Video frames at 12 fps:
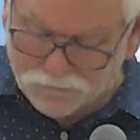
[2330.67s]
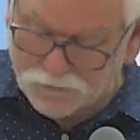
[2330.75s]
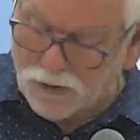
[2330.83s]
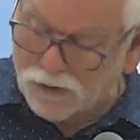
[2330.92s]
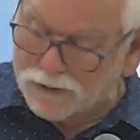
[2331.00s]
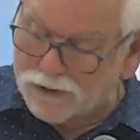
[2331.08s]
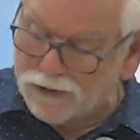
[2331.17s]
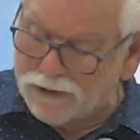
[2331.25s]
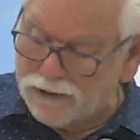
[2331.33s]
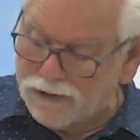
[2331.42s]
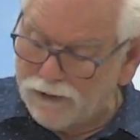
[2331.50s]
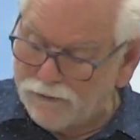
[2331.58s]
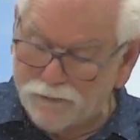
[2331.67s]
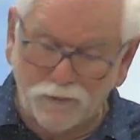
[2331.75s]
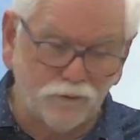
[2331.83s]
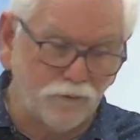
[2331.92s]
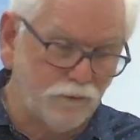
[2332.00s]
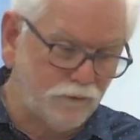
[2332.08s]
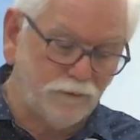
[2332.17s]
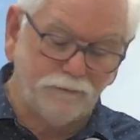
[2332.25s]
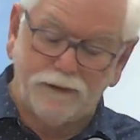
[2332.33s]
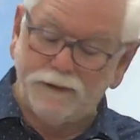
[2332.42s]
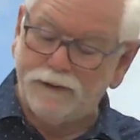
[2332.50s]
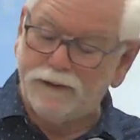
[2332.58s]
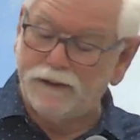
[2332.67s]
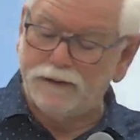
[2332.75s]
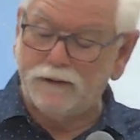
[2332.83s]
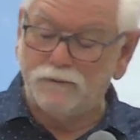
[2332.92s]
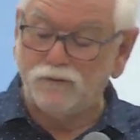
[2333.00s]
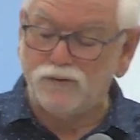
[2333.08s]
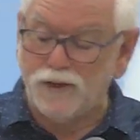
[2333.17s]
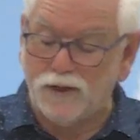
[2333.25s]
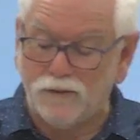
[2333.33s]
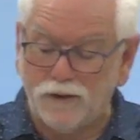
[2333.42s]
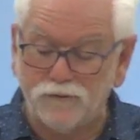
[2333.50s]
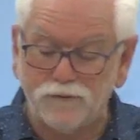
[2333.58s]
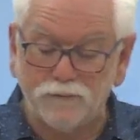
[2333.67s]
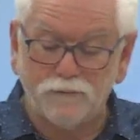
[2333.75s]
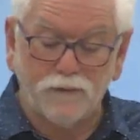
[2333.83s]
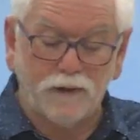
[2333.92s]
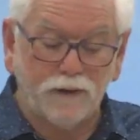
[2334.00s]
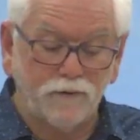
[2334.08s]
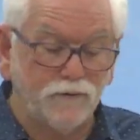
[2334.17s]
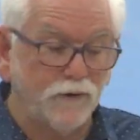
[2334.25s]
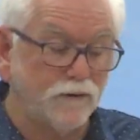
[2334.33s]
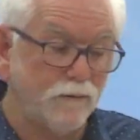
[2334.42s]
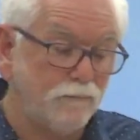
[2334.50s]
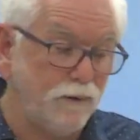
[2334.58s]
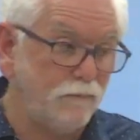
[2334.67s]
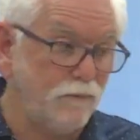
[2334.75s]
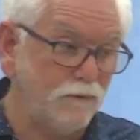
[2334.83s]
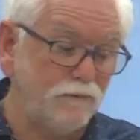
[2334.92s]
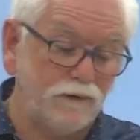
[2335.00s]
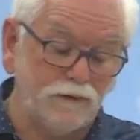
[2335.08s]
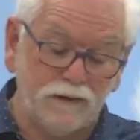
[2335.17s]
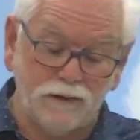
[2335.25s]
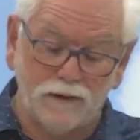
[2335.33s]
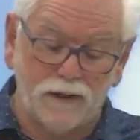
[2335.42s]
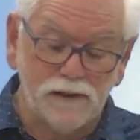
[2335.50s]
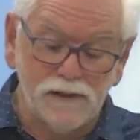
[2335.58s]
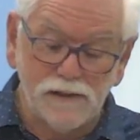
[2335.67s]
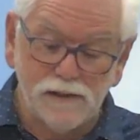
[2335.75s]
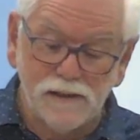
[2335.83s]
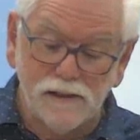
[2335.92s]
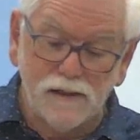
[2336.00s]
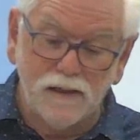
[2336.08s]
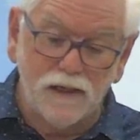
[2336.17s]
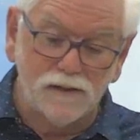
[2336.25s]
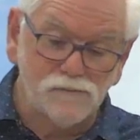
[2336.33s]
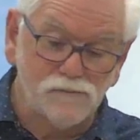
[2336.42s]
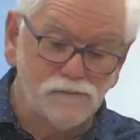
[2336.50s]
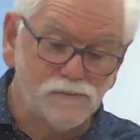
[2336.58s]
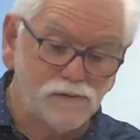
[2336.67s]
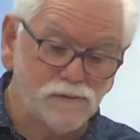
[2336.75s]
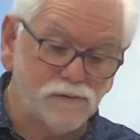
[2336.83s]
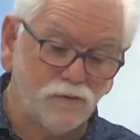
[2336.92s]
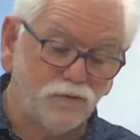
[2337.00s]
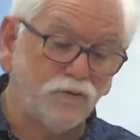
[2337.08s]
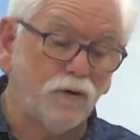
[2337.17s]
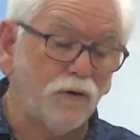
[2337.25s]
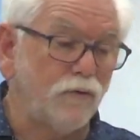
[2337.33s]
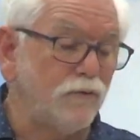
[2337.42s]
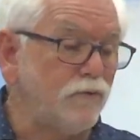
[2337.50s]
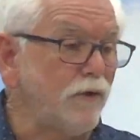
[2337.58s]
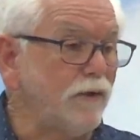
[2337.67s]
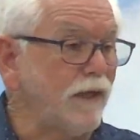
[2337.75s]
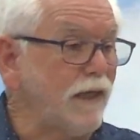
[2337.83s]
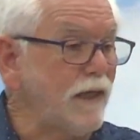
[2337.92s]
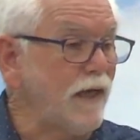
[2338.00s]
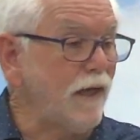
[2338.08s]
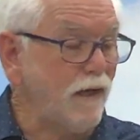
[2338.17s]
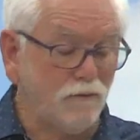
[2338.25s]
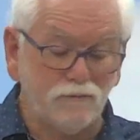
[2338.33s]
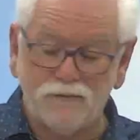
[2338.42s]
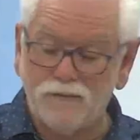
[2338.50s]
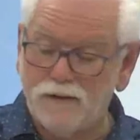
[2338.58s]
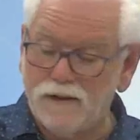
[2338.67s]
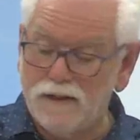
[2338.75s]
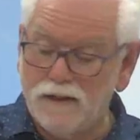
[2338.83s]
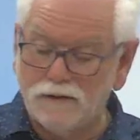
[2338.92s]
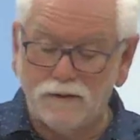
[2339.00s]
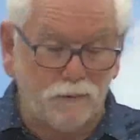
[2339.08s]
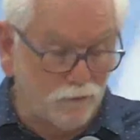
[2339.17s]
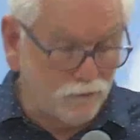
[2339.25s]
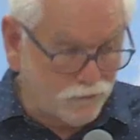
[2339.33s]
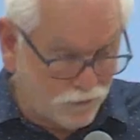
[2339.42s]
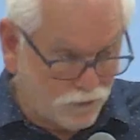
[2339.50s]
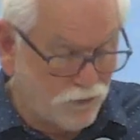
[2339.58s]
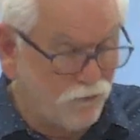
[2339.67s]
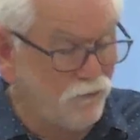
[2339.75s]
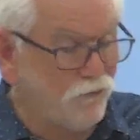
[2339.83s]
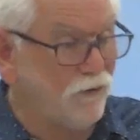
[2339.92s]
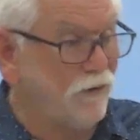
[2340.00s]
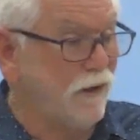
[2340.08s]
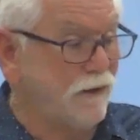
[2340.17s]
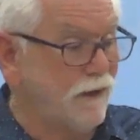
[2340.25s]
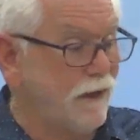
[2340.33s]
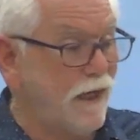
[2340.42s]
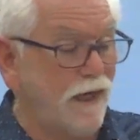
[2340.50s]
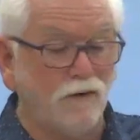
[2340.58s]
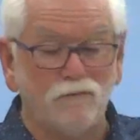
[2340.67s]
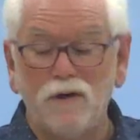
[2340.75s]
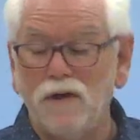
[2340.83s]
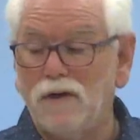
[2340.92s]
talking, and this person was from India, and he was sharing some things that the people of India, the struggles that they have the persecution that they have,